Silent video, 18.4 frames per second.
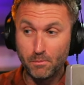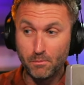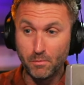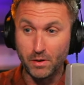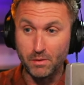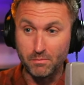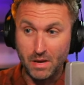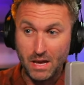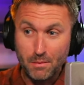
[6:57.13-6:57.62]

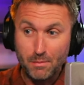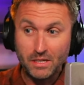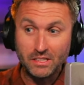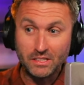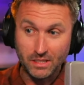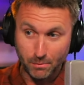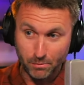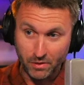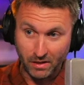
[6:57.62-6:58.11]
But maybe
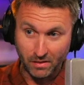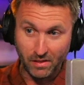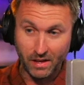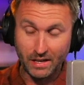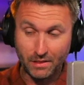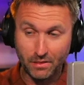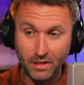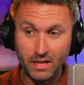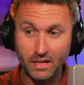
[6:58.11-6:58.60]
something
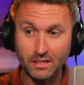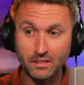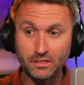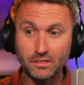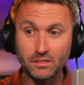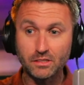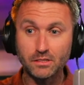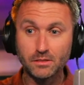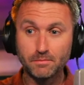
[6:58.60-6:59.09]
like
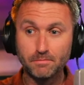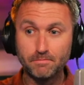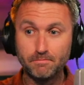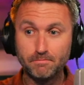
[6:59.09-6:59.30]
this